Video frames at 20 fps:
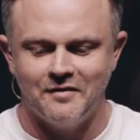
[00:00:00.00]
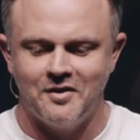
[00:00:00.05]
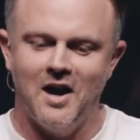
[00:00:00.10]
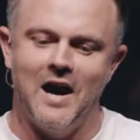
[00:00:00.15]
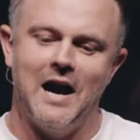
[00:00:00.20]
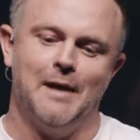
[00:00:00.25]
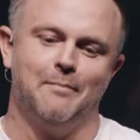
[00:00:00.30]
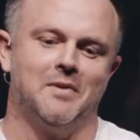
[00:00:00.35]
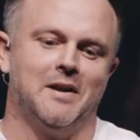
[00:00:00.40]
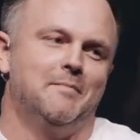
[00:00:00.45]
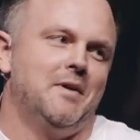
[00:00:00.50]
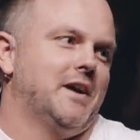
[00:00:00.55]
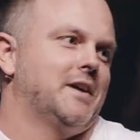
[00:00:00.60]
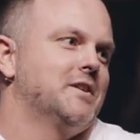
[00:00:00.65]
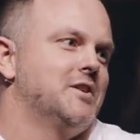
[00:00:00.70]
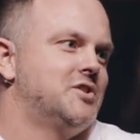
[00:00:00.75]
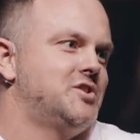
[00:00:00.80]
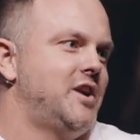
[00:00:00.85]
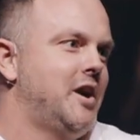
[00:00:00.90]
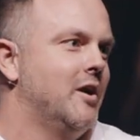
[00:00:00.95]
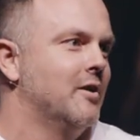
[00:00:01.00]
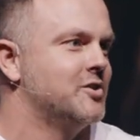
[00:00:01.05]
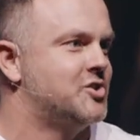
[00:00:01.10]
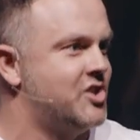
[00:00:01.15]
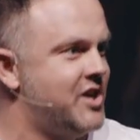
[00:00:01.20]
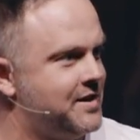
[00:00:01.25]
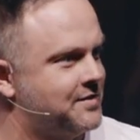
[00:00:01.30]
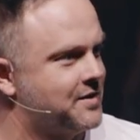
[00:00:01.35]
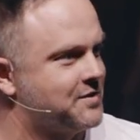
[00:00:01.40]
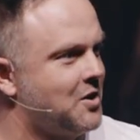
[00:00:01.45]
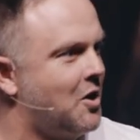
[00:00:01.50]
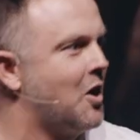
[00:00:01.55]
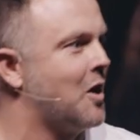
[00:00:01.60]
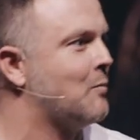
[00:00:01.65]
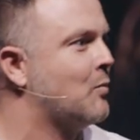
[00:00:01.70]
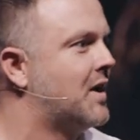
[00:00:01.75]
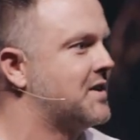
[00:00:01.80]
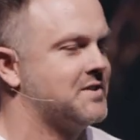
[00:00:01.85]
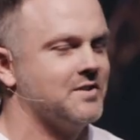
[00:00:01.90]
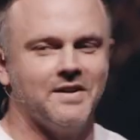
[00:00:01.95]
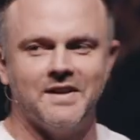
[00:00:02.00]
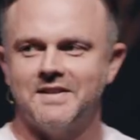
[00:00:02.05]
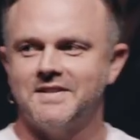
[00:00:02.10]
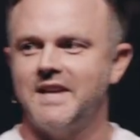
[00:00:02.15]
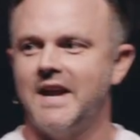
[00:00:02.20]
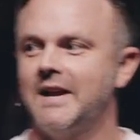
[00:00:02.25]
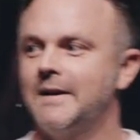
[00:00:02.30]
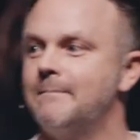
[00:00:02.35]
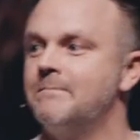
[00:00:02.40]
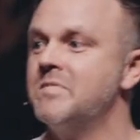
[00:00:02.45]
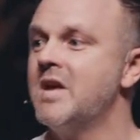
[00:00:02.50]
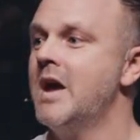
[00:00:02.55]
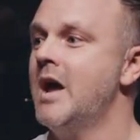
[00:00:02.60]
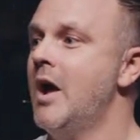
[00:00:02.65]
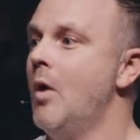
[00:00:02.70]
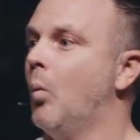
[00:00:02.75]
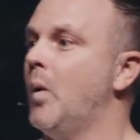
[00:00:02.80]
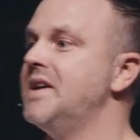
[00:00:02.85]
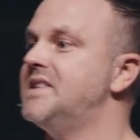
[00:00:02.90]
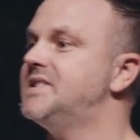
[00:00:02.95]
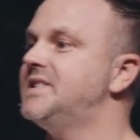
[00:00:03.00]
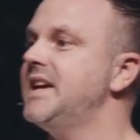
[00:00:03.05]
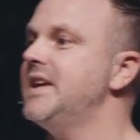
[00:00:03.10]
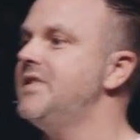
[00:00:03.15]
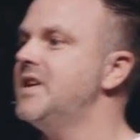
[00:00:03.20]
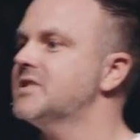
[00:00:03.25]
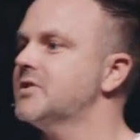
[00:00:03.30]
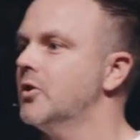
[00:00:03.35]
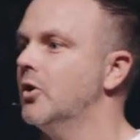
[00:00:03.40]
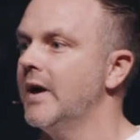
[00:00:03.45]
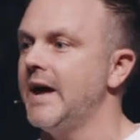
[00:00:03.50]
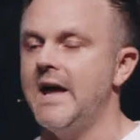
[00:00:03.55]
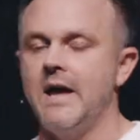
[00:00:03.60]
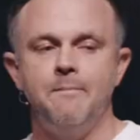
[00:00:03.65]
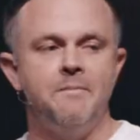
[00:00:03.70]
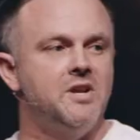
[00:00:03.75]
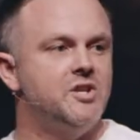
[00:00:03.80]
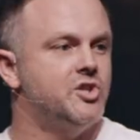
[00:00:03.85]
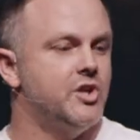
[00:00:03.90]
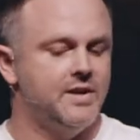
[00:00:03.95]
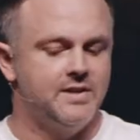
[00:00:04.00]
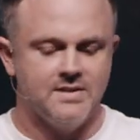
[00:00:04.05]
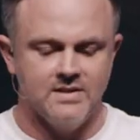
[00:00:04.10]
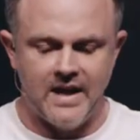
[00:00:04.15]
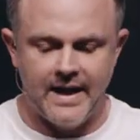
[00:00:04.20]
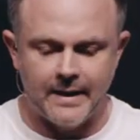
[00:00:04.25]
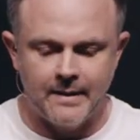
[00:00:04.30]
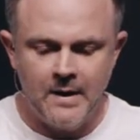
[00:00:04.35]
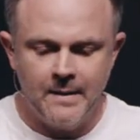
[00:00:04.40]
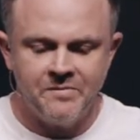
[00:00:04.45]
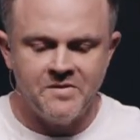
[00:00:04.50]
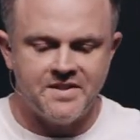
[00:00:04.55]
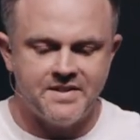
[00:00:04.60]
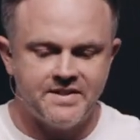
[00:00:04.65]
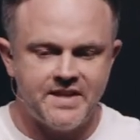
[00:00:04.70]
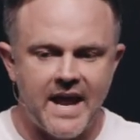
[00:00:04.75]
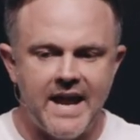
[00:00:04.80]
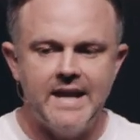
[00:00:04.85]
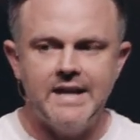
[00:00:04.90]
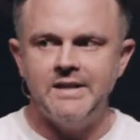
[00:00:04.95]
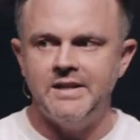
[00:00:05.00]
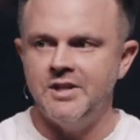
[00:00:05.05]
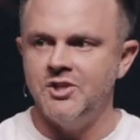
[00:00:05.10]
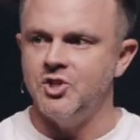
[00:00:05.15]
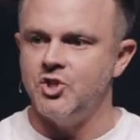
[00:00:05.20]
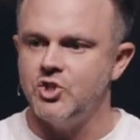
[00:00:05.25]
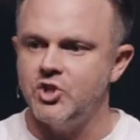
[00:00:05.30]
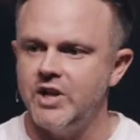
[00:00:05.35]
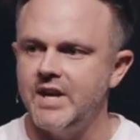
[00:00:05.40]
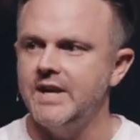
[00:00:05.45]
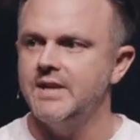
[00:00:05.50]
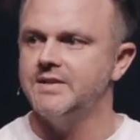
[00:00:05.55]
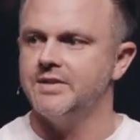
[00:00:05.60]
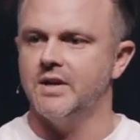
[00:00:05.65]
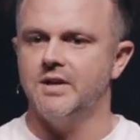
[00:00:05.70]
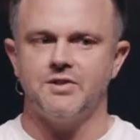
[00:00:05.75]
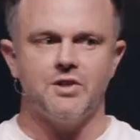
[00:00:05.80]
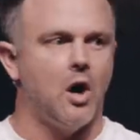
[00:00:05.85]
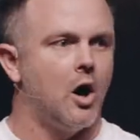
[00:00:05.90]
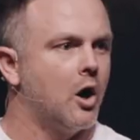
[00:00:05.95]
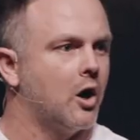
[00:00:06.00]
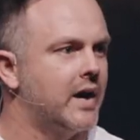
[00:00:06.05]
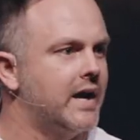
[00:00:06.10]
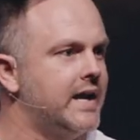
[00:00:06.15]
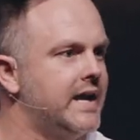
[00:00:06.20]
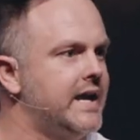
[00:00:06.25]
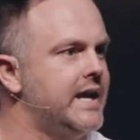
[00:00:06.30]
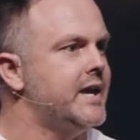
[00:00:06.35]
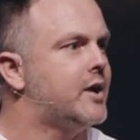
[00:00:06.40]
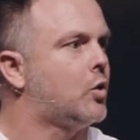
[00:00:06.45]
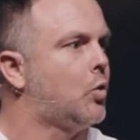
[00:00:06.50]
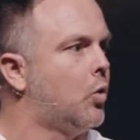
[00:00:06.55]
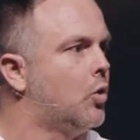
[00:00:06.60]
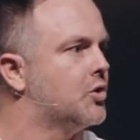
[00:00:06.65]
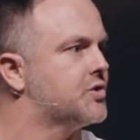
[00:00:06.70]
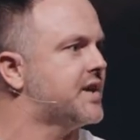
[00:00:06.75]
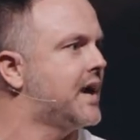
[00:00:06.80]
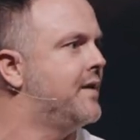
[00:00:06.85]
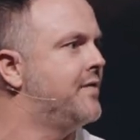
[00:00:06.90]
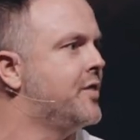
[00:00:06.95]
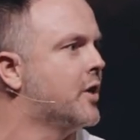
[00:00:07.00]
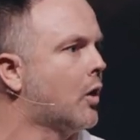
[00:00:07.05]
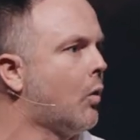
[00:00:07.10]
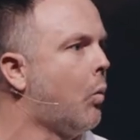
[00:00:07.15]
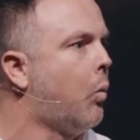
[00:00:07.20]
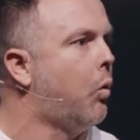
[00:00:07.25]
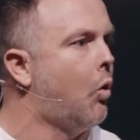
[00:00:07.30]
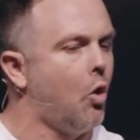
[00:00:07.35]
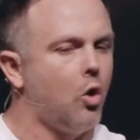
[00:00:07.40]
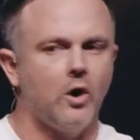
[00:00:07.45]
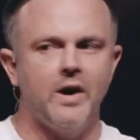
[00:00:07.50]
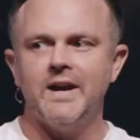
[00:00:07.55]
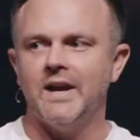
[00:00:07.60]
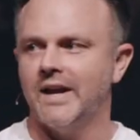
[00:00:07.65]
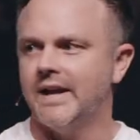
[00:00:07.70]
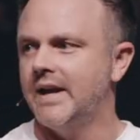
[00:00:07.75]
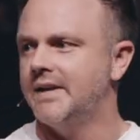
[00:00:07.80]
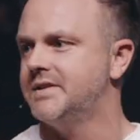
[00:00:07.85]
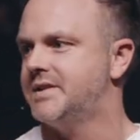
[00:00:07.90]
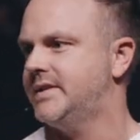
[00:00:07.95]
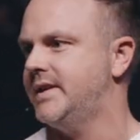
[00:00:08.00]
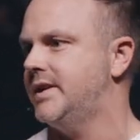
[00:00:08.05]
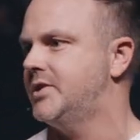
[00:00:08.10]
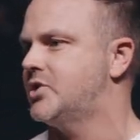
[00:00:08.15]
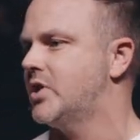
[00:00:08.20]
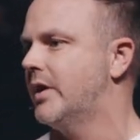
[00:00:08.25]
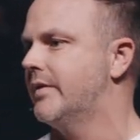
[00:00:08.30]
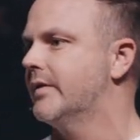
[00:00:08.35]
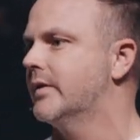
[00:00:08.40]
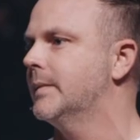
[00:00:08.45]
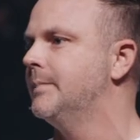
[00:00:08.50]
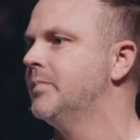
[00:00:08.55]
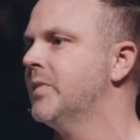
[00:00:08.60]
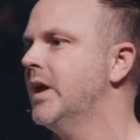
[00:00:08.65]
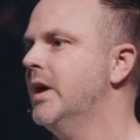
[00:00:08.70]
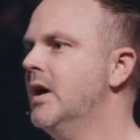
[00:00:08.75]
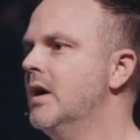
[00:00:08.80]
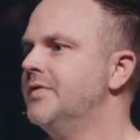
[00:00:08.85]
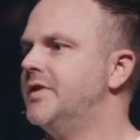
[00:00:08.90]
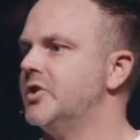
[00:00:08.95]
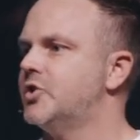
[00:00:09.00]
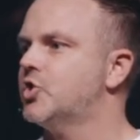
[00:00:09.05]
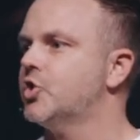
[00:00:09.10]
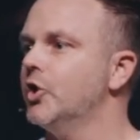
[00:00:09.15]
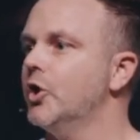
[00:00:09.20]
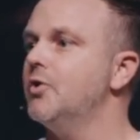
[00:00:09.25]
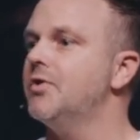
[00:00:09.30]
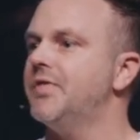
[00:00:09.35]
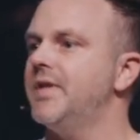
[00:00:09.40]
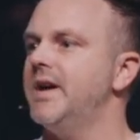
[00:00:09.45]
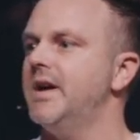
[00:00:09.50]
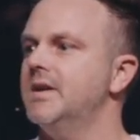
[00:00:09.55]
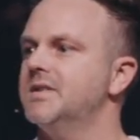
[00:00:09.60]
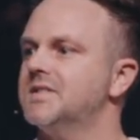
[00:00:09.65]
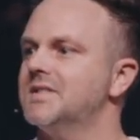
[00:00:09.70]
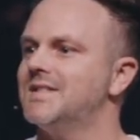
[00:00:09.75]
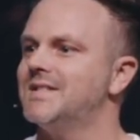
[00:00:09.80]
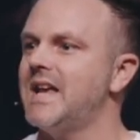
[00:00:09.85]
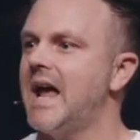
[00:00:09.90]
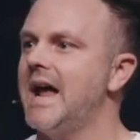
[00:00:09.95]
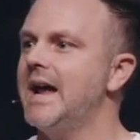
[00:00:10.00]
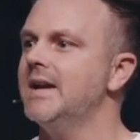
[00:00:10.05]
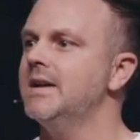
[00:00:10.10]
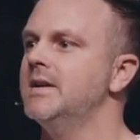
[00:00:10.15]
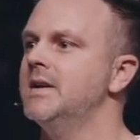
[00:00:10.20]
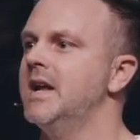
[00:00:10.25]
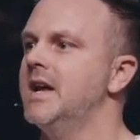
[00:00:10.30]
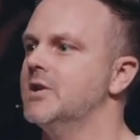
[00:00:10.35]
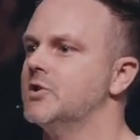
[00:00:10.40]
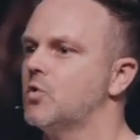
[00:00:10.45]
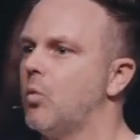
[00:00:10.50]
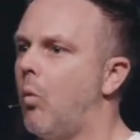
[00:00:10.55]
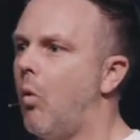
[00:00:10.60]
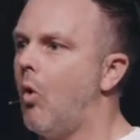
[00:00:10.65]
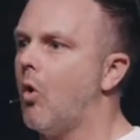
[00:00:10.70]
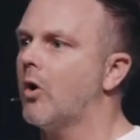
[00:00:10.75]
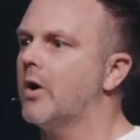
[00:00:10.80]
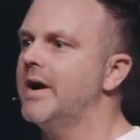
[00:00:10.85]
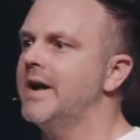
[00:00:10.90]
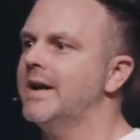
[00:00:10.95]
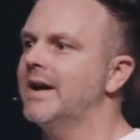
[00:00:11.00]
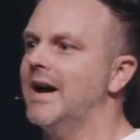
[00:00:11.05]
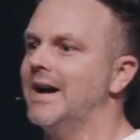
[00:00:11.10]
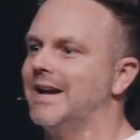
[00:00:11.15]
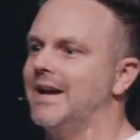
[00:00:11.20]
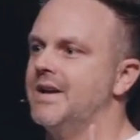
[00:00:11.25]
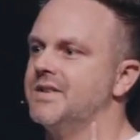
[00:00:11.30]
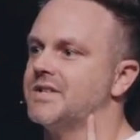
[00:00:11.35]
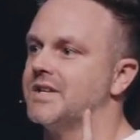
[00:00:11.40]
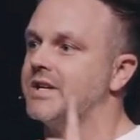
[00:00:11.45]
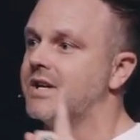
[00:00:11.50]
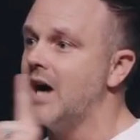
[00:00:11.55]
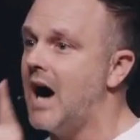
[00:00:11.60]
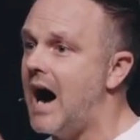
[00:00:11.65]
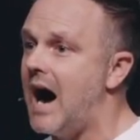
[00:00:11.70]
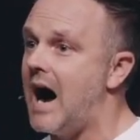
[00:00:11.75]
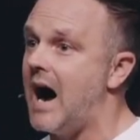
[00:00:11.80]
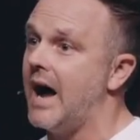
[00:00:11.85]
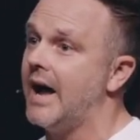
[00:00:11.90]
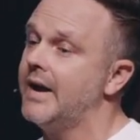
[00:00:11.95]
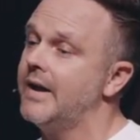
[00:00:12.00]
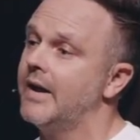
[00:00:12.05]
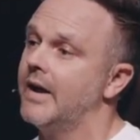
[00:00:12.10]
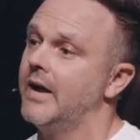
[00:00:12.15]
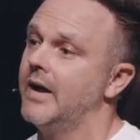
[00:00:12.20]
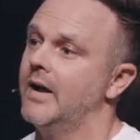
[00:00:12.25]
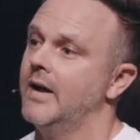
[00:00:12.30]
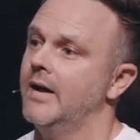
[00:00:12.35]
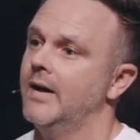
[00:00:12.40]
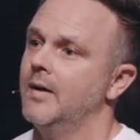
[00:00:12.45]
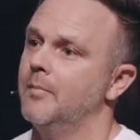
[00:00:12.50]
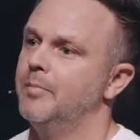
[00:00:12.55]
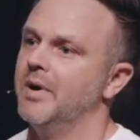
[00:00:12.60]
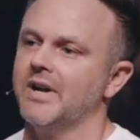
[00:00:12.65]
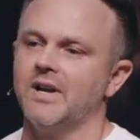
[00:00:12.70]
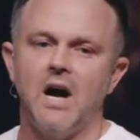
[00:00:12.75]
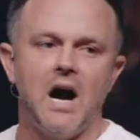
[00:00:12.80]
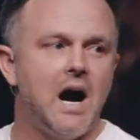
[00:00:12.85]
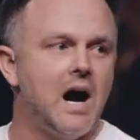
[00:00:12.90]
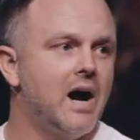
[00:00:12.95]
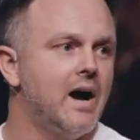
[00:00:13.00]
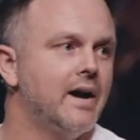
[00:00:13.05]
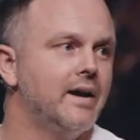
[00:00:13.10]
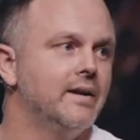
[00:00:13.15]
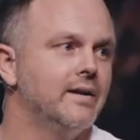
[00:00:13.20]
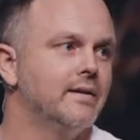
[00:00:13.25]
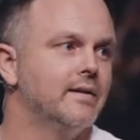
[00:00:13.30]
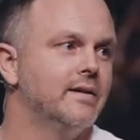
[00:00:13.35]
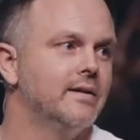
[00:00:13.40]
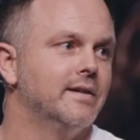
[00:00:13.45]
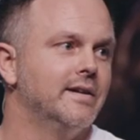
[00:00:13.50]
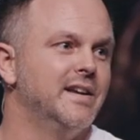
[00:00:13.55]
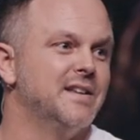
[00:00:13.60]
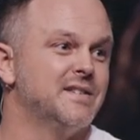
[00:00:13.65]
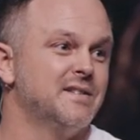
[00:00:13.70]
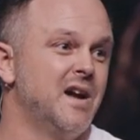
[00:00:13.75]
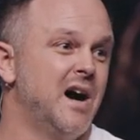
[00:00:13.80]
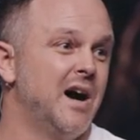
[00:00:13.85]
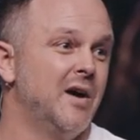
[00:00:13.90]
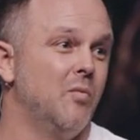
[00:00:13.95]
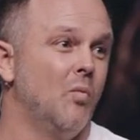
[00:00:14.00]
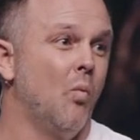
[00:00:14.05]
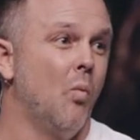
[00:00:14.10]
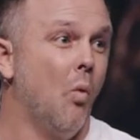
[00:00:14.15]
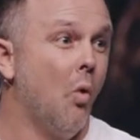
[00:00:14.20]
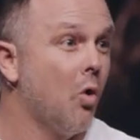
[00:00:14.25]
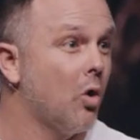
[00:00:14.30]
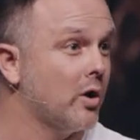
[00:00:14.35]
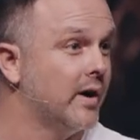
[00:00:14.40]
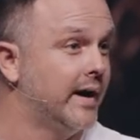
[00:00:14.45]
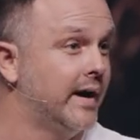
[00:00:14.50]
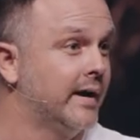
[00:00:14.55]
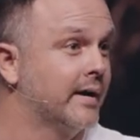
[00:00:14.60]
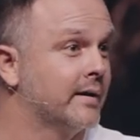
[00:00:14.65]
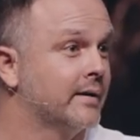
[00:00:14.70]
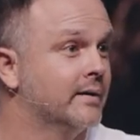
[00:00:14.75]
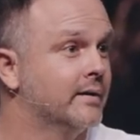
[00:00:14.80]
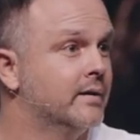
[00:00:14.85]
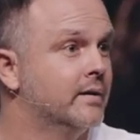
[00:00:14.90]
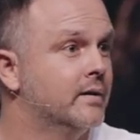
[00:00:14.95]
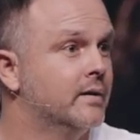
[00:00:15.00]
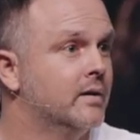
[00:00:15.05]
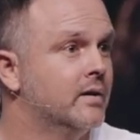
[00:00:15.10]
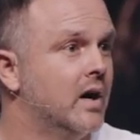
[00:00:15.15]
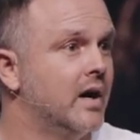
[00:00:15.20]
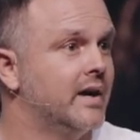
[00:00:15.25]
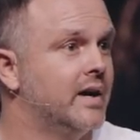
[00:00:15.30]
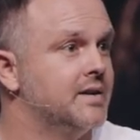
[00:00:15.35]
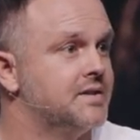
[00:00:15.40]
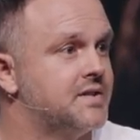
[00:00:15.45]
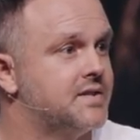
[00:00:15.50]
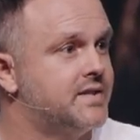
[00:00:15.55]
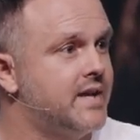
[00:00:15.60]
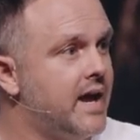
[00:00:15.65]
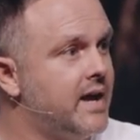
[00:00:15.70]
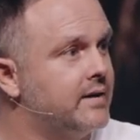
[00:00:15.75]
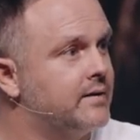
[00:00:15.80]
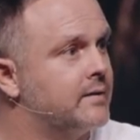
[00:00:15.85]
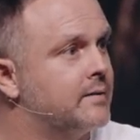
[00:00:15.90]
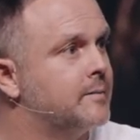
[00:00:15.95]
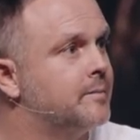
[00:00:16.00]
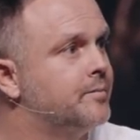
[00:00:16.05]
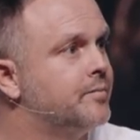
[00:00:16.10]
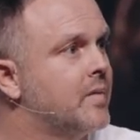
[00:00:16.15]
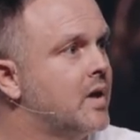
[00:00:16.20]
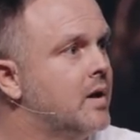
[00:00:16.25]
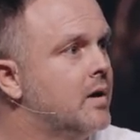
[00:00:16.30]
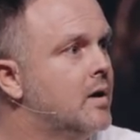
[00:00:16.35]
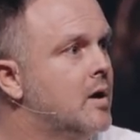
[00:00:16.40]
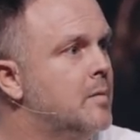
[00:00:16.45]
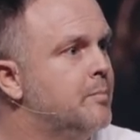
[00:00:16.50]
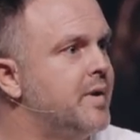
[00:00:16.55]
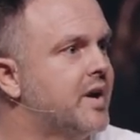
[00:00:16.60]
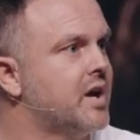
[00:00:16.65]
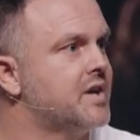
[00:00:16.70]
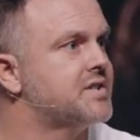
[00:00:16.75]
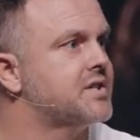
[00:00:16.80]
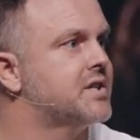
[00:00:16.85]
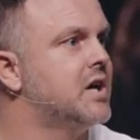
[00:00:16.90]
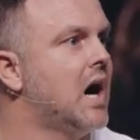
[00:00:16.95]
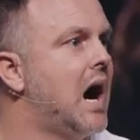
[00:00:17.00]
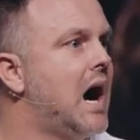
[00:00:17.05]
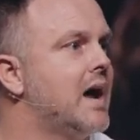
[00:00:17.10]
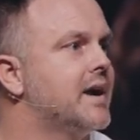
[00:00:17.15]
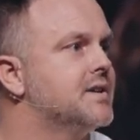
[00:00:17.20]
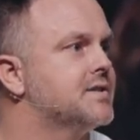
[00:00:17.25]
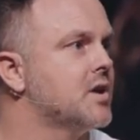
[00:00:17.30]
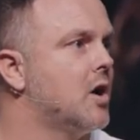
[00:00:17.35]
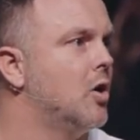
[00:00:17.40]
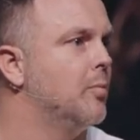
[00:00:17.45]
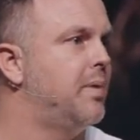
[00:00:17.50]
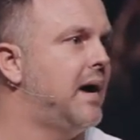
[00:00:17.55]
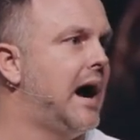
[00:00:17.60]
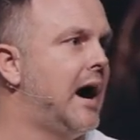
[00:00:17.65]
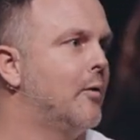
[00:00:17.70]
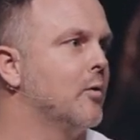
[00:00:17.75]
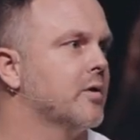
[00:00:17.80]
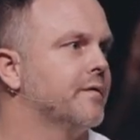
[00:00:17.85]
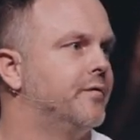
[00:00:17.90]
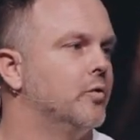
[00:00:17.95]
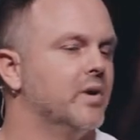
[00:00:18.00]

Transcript: God, but I'm not going to share Jesus arm wrestling Satan. We see these little images like Satan and Jesus are equals and they're warring against each other. The truth is, Satan is warring against God, but God is not warring against Satan because God is all powerful.